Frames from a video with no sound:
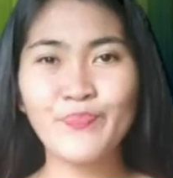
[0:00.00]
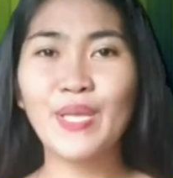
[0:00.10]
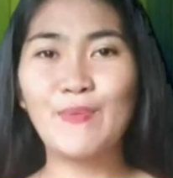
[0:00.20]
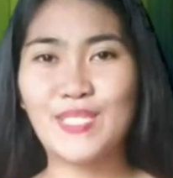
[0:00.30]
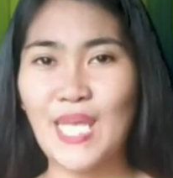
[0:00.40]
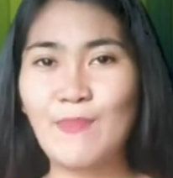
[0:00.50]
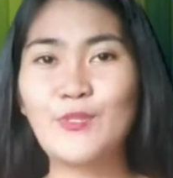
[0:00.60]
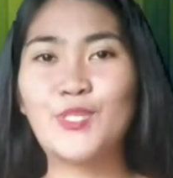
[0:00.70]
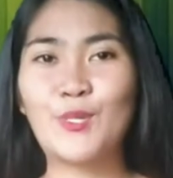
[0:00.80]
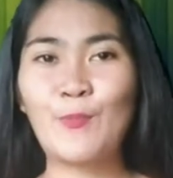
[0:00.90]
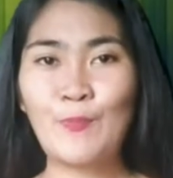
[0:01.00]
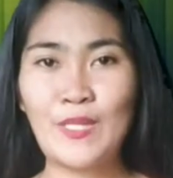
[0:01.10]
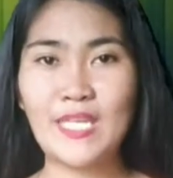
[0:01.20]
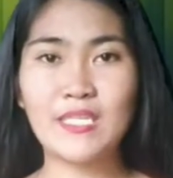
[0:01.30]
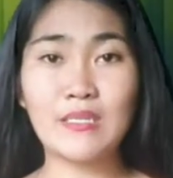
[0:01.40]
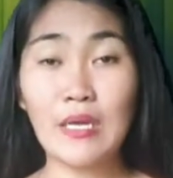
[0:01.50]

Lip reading: He was able to complete a